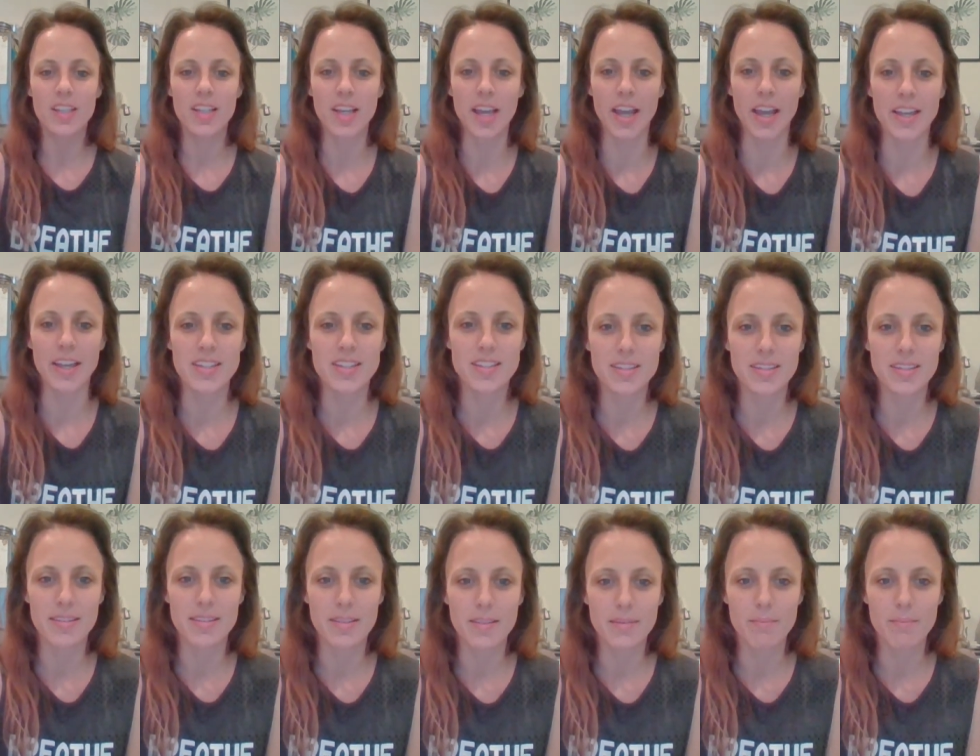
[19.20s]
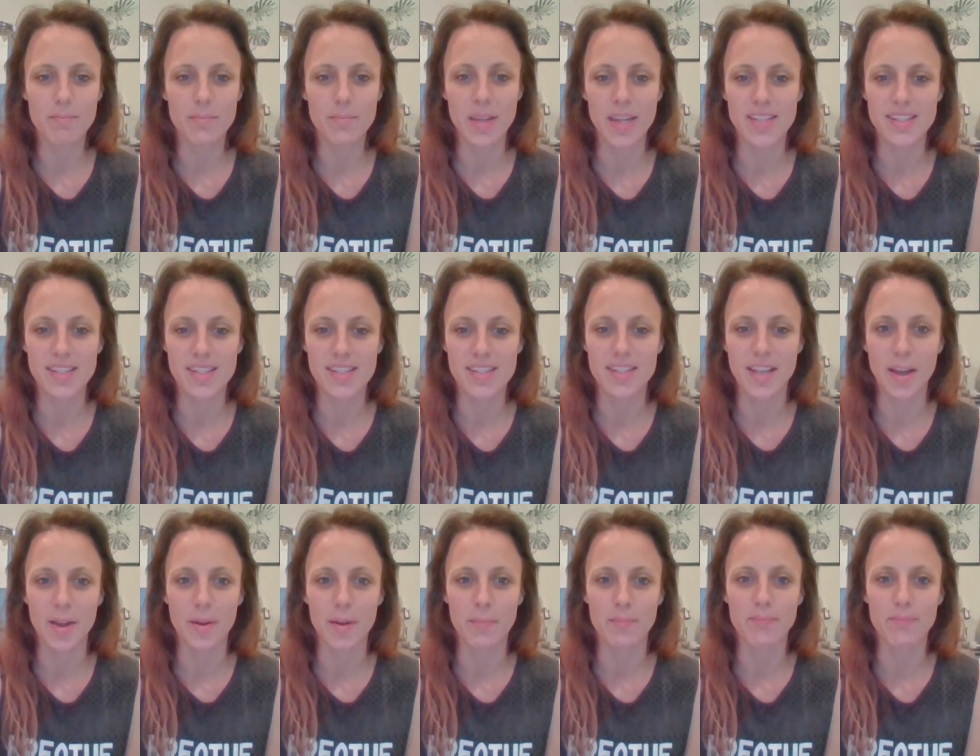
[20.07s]
at
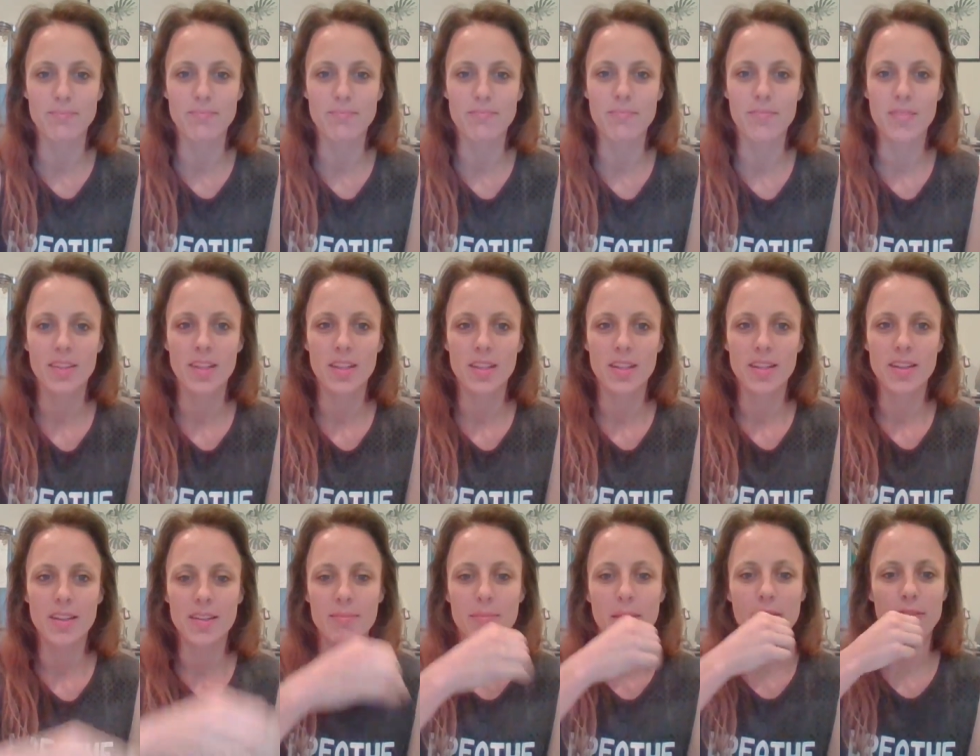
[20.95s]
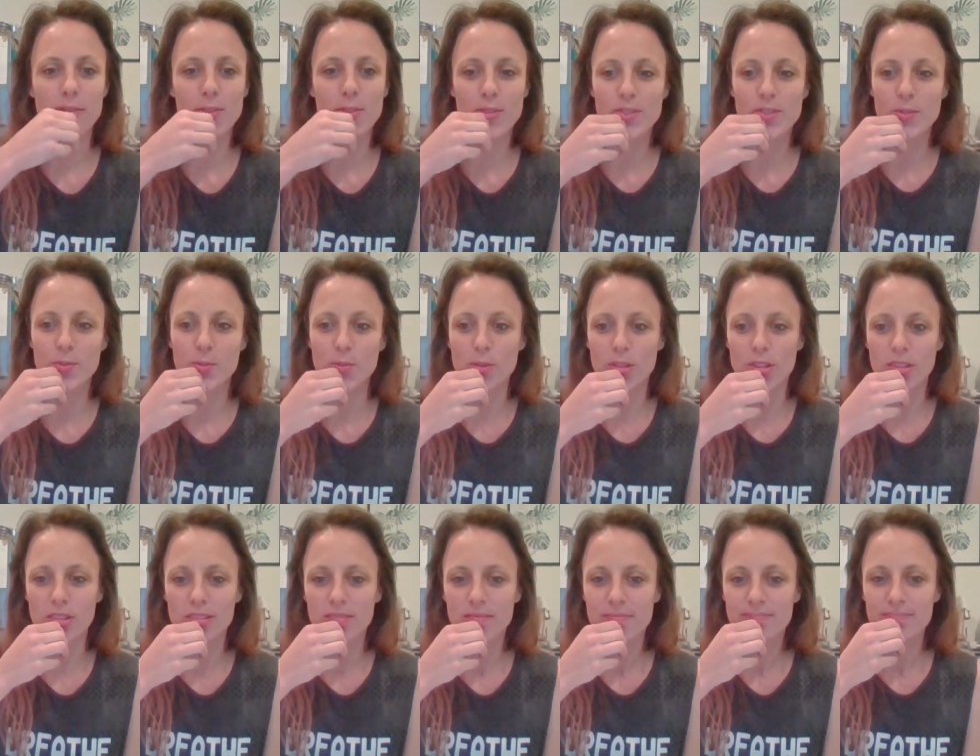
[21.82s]
BSSM, Bethel
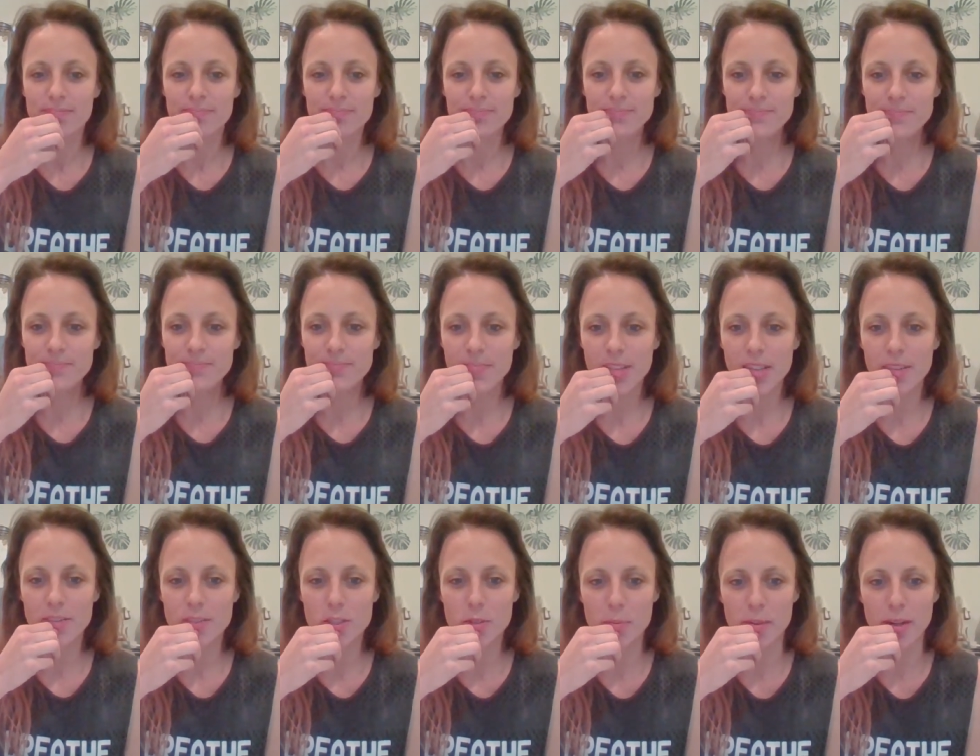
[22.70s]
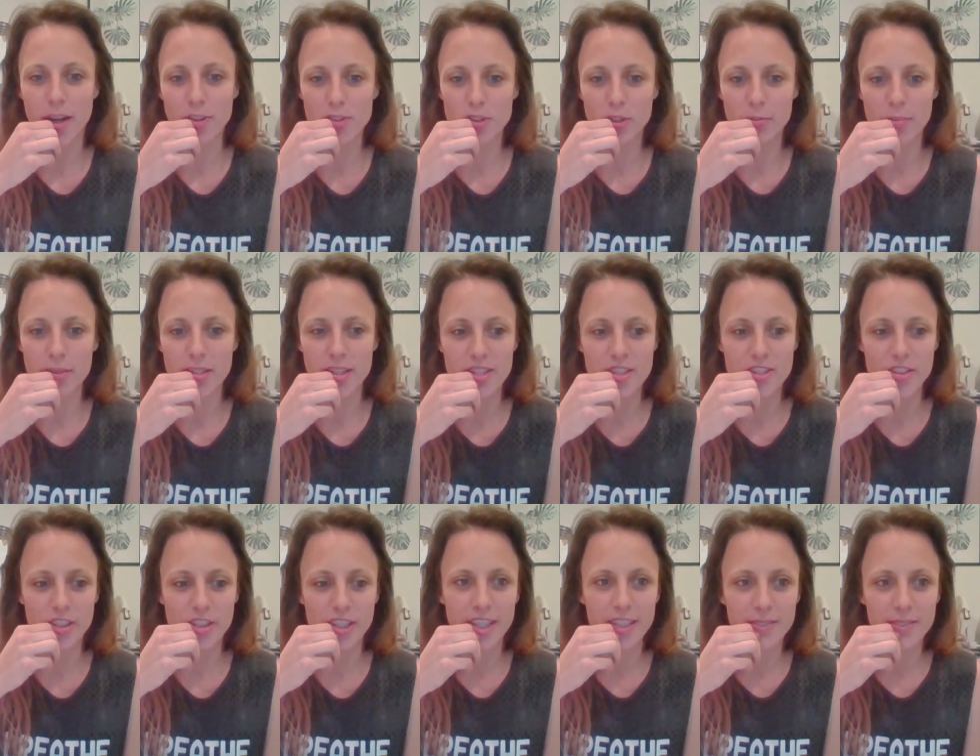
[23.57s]
School of Supernatural
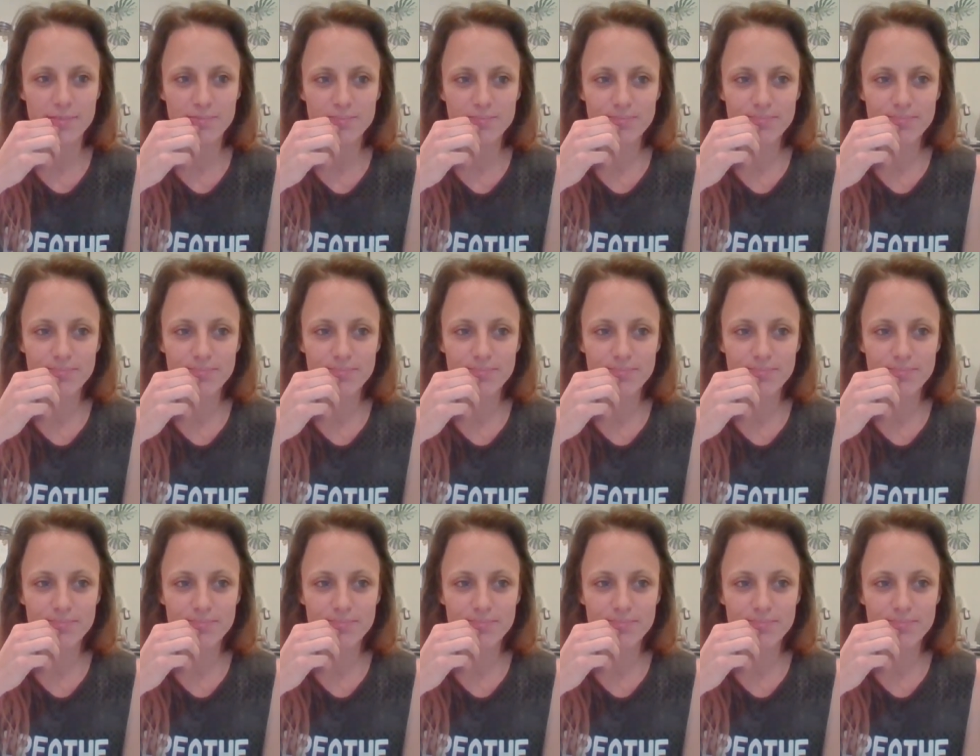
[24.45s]
Ministry.